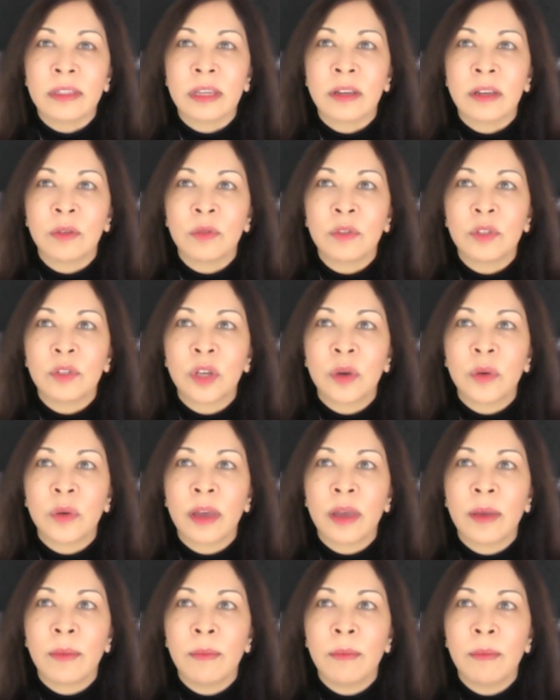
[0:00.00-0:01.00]
I also
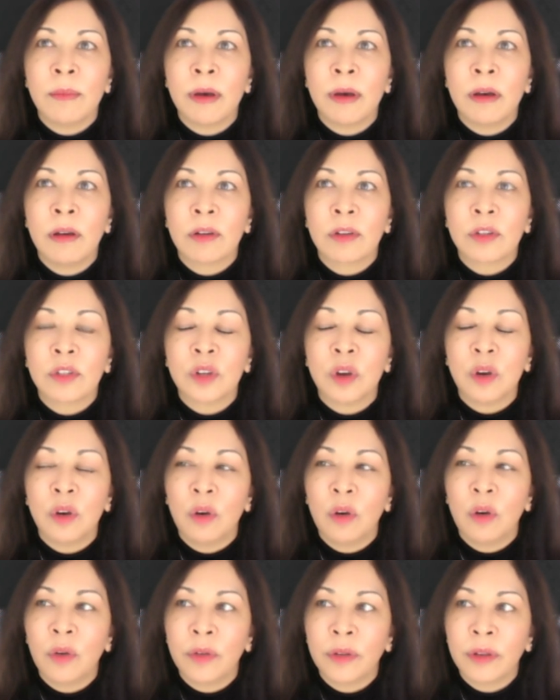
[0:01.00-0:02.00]
embarked
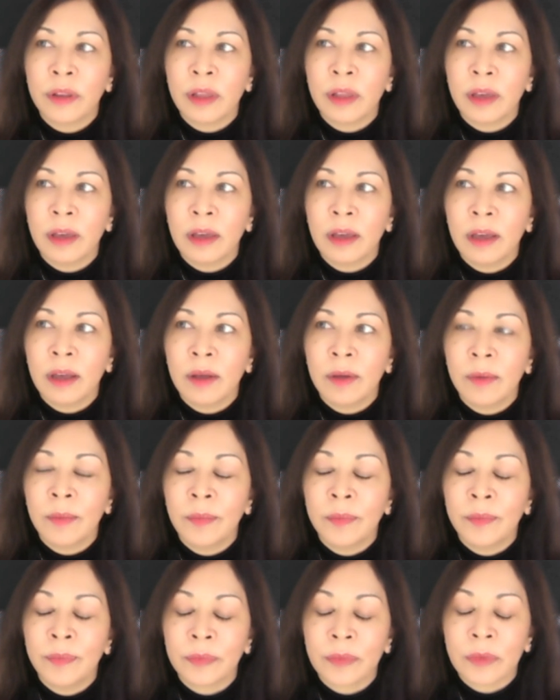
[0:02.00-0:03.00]

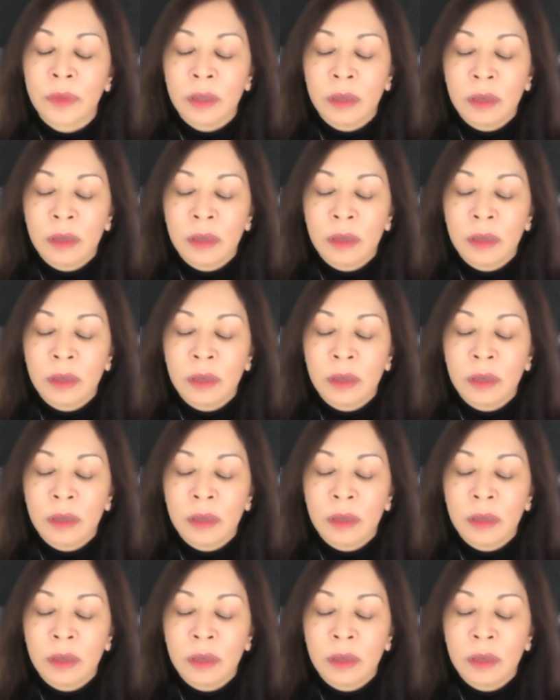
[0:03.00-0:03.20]
on